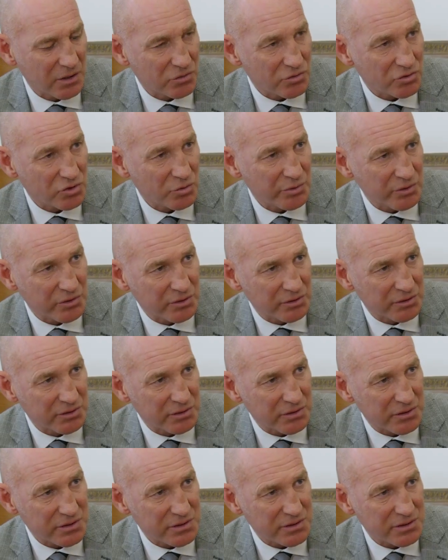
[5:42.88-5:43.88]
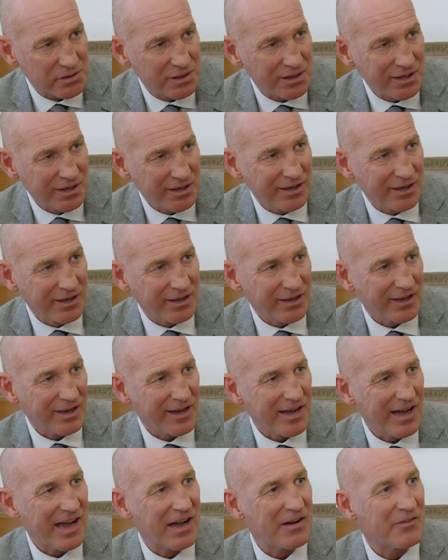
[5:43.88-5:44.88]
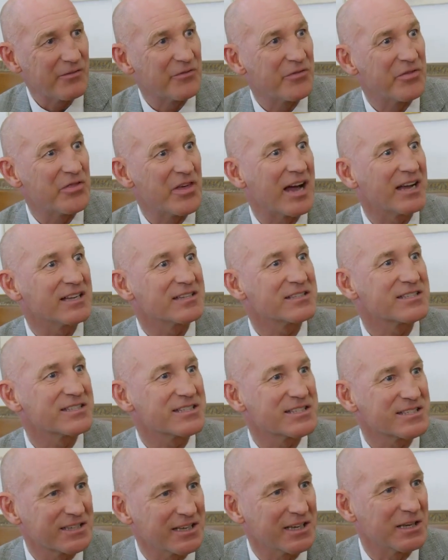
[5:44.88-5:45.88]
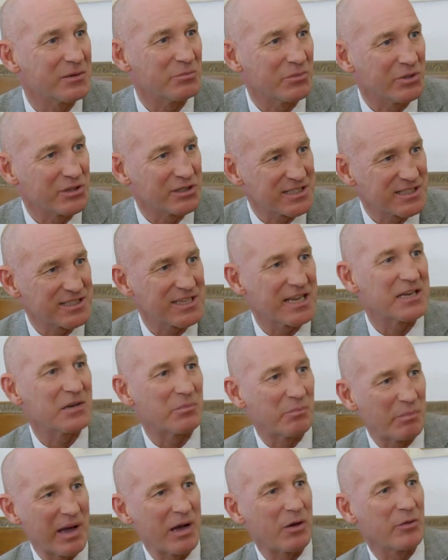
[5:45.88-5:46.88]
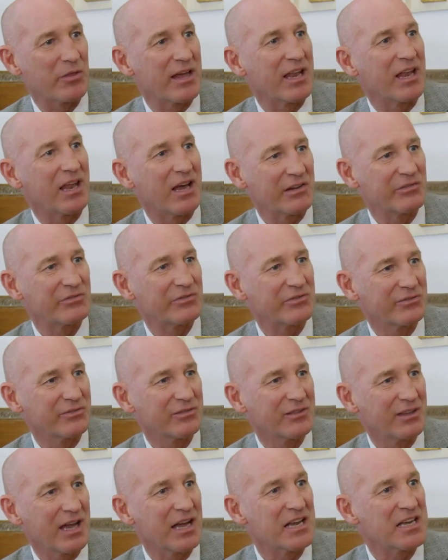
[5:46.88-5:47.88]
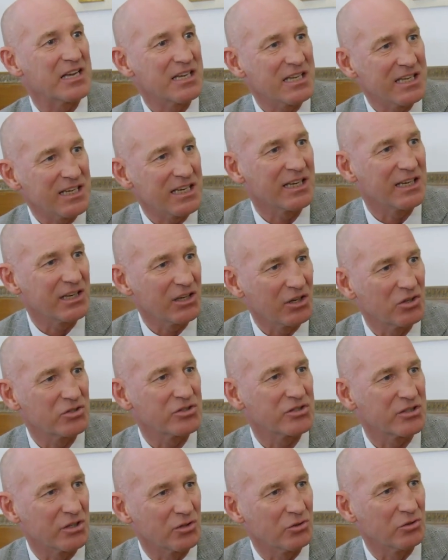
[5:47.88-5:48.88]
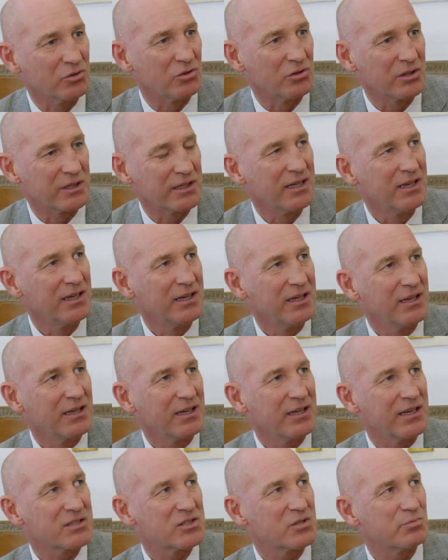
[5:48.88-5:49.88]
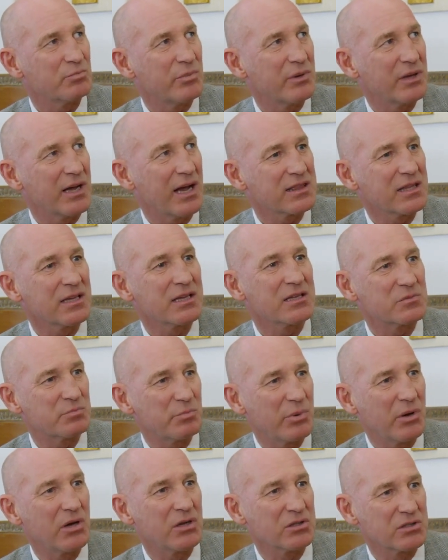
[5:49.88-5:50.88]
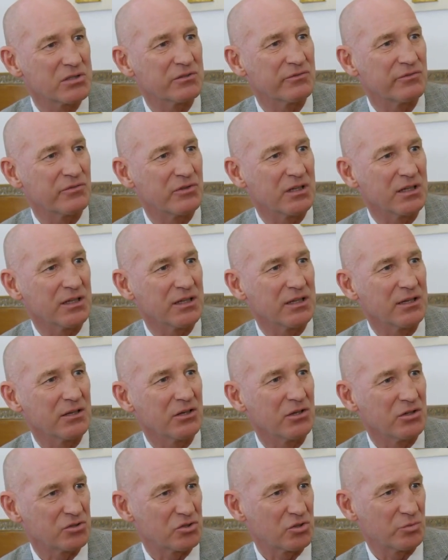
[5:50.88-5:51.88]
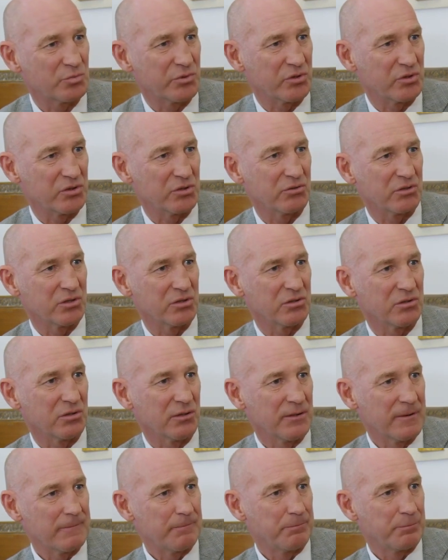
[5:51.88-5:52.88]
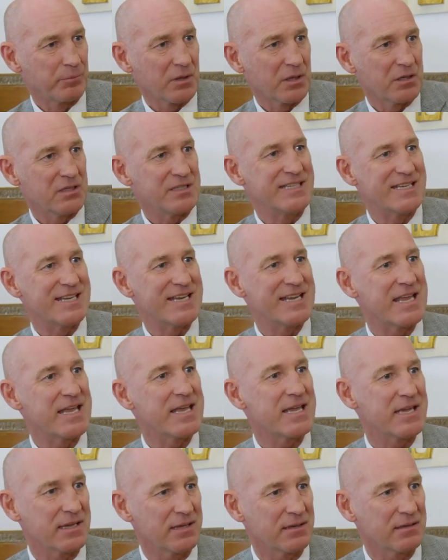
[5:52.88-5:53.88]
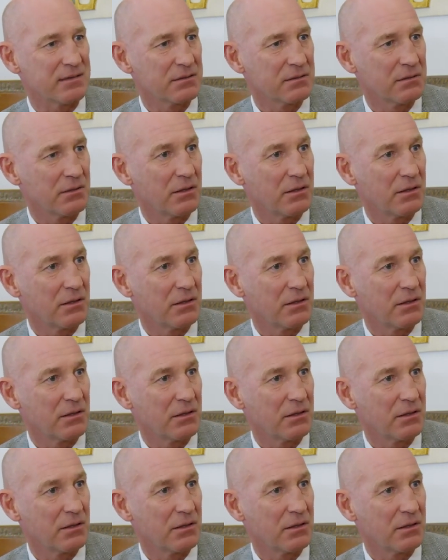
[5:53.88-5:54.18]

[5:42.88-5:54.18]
entrepreneurs have, have that statement said about their life. I nearly yeah. lost it all, and it's. I think it's part of the entrepreneurial DNA. One